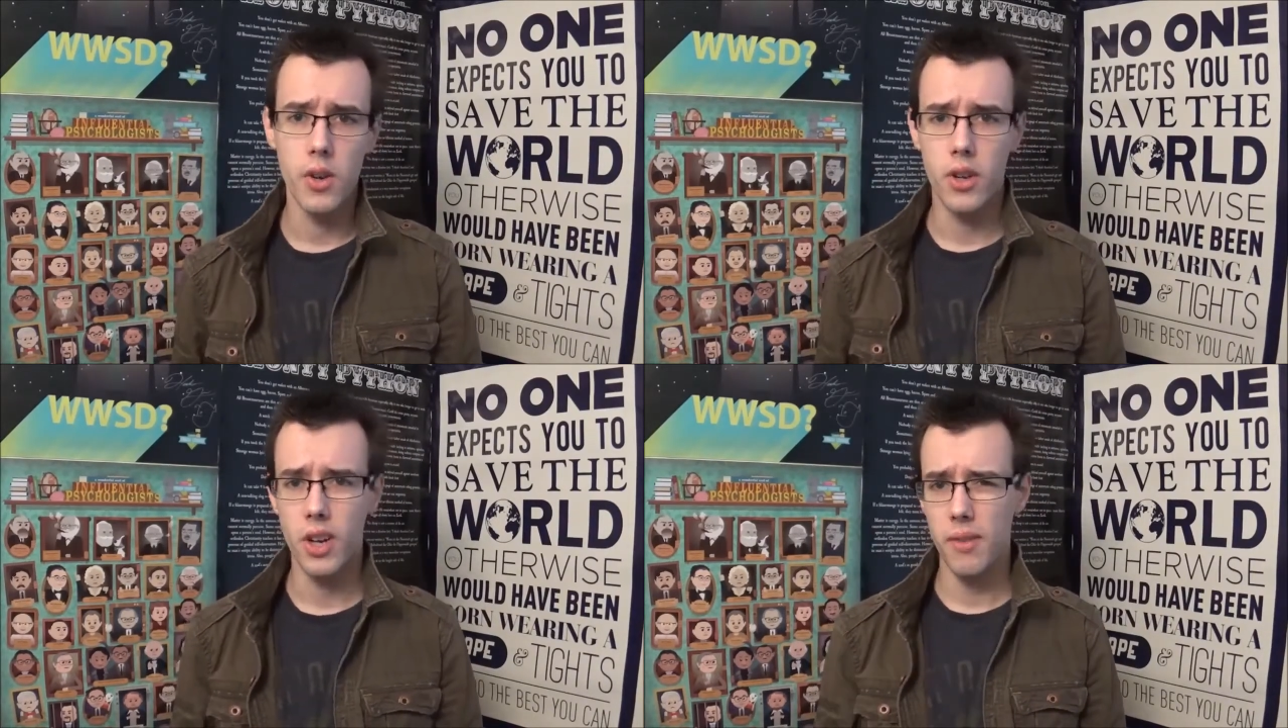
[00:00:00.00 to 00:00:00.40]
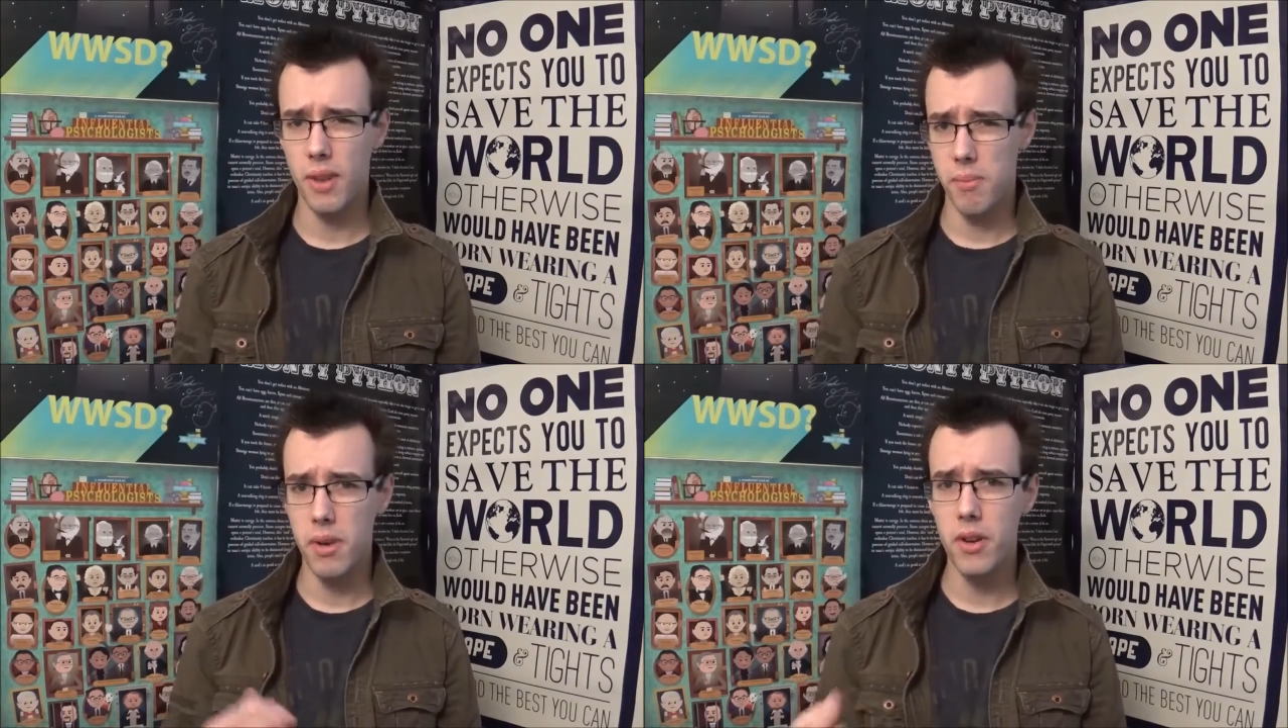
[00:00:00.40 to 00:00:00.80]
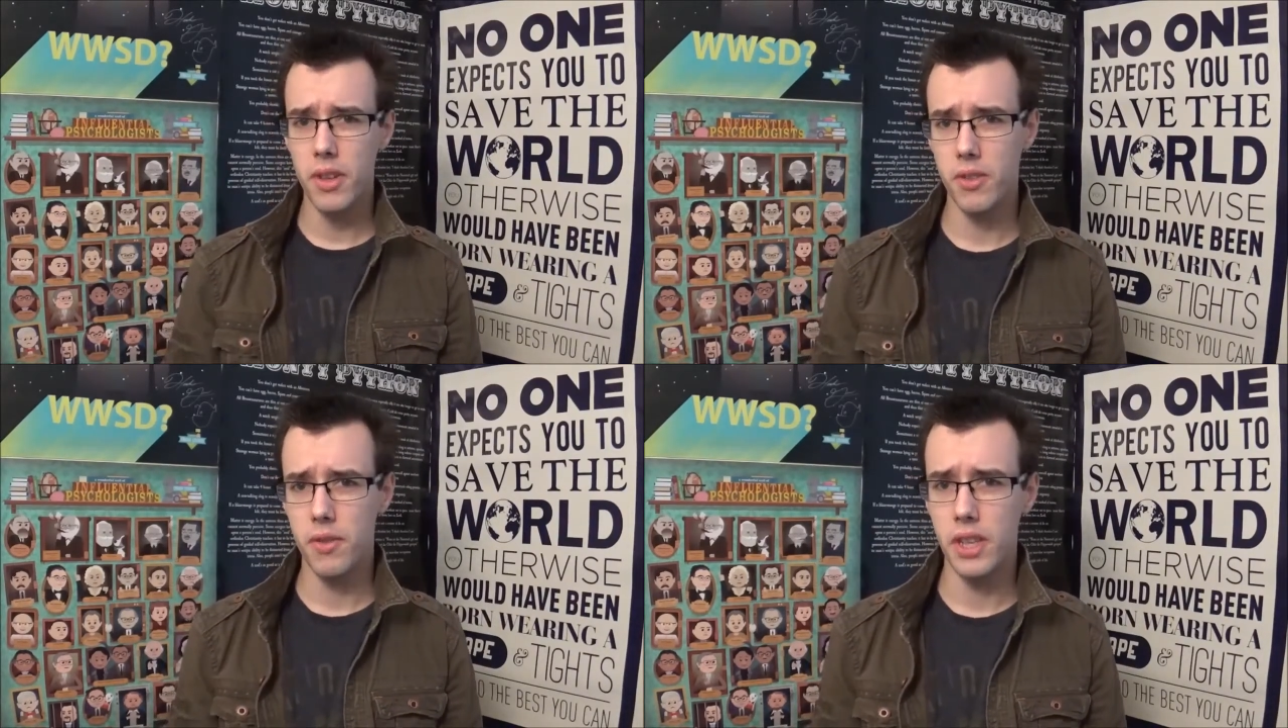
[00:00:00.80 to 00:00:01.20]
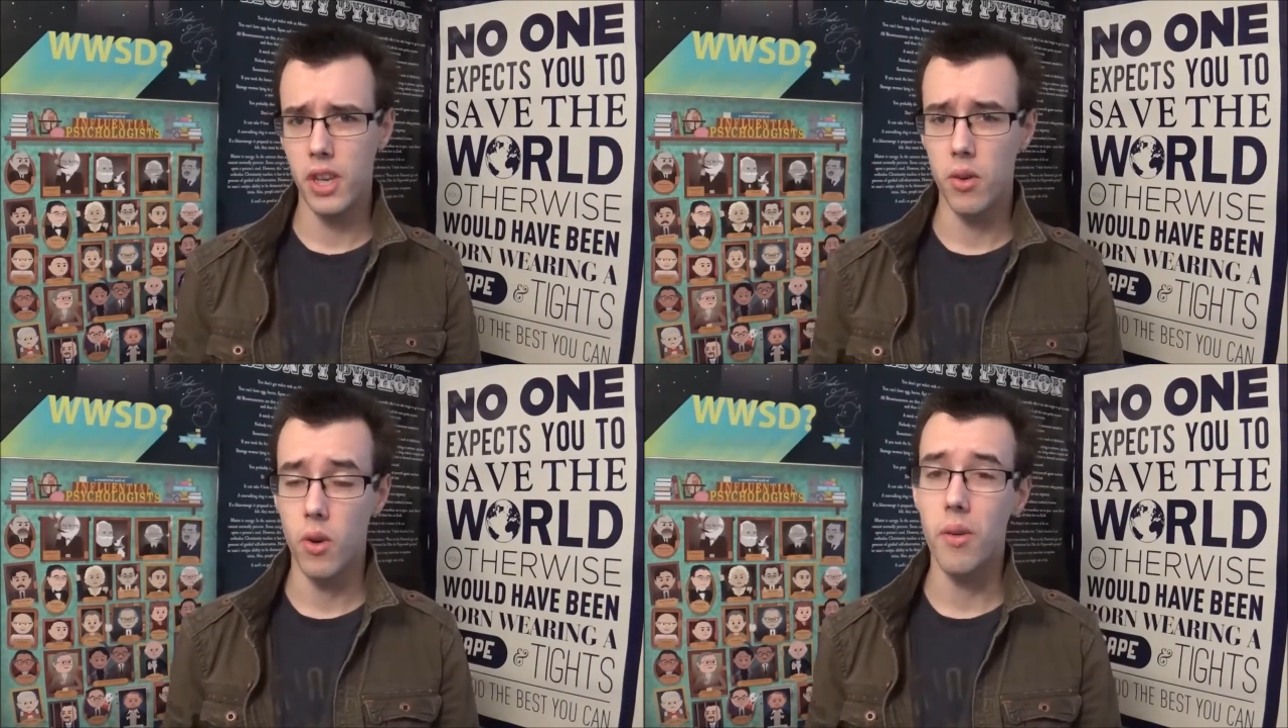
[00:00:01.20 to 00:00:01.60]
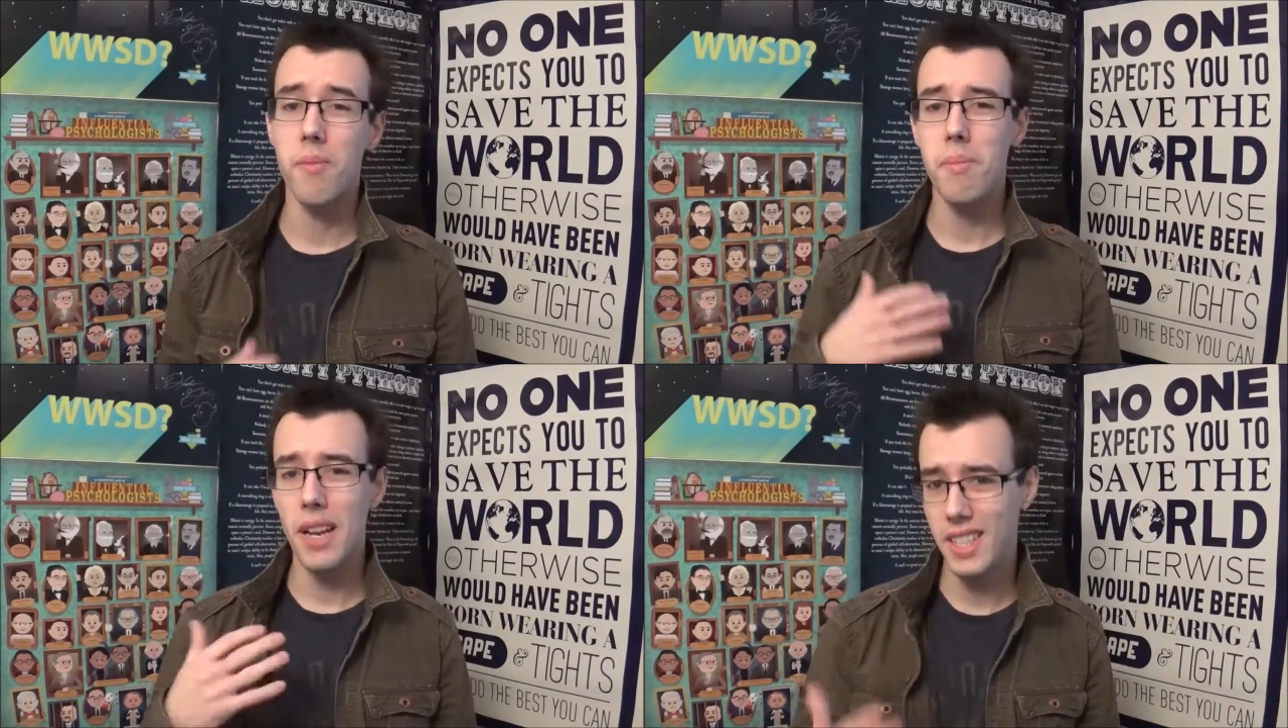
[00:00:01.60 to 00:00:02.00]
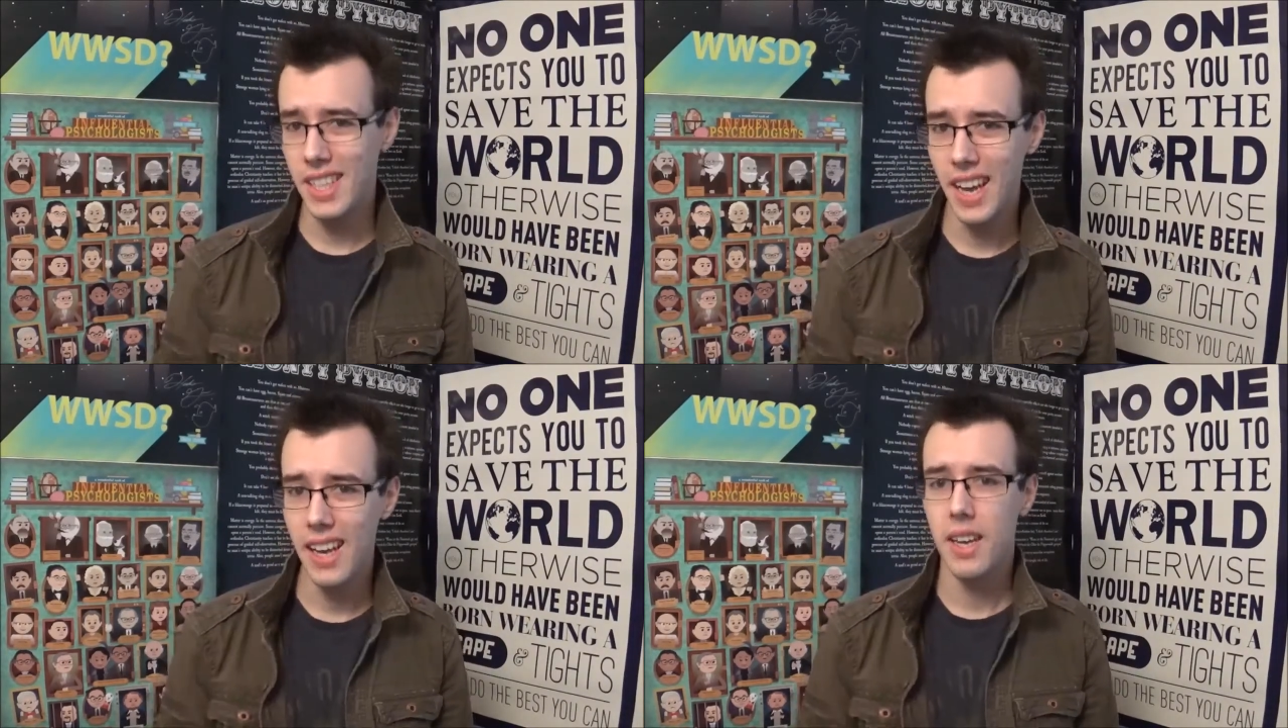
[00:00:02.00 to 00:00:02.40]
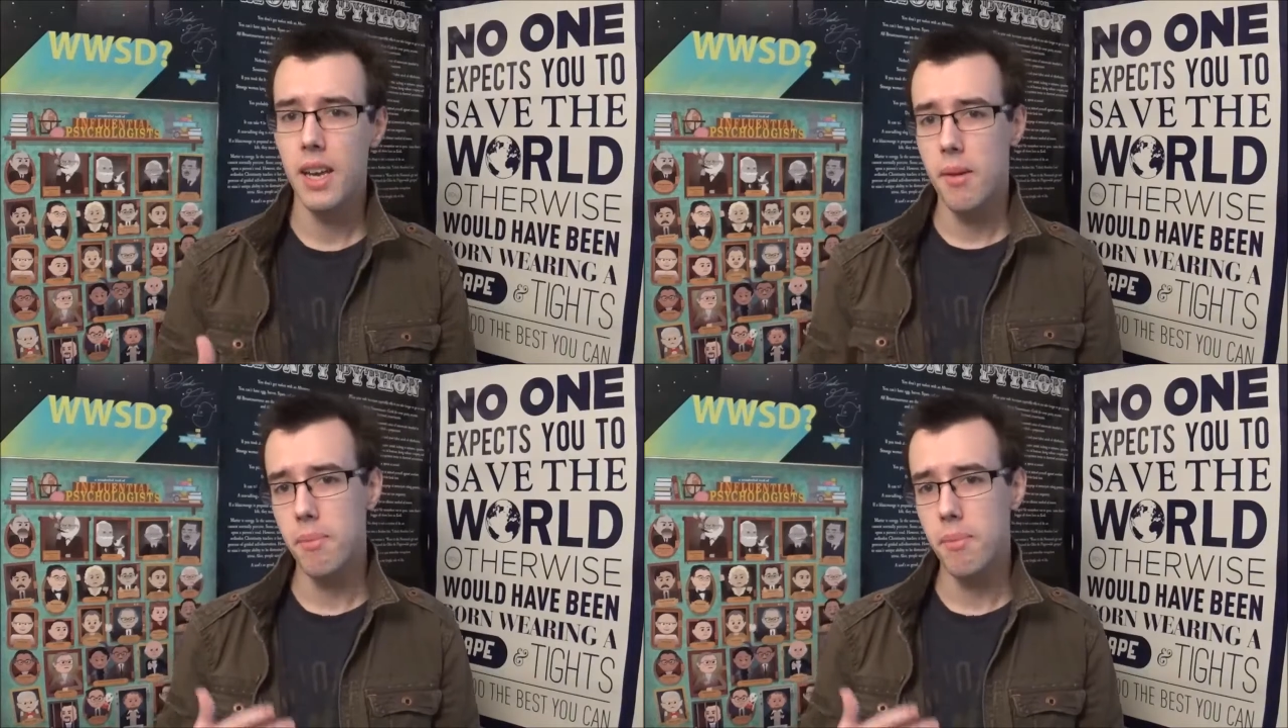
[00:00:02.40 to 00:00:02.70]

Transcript: you could either mirror this video or, better yet,